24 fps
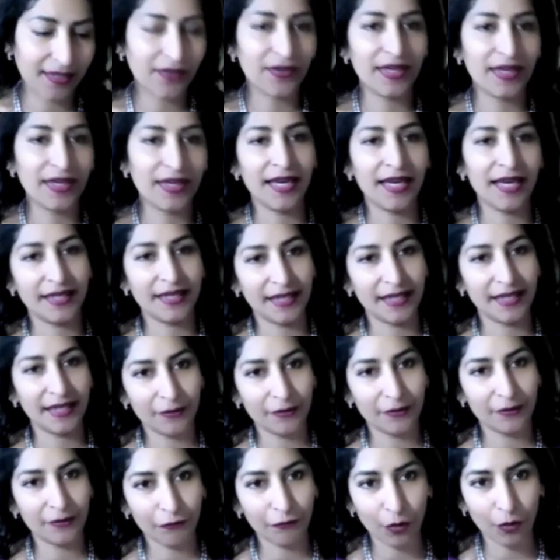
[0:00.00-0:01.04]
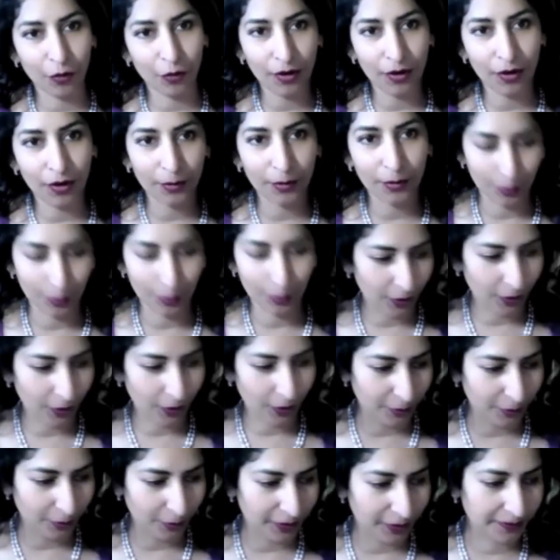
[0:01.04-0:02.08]
created for promoting the
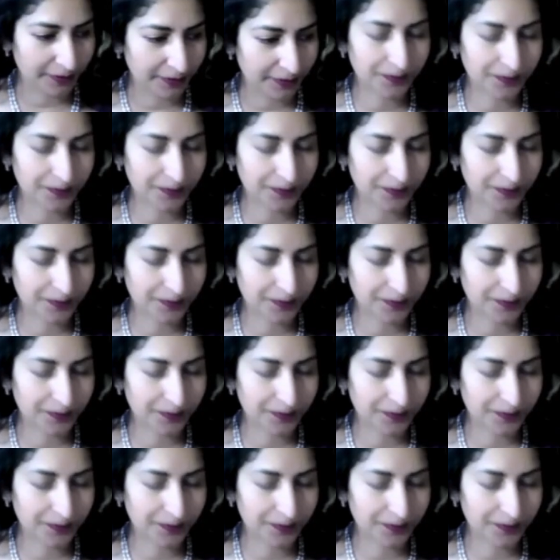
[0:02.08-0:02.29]
book.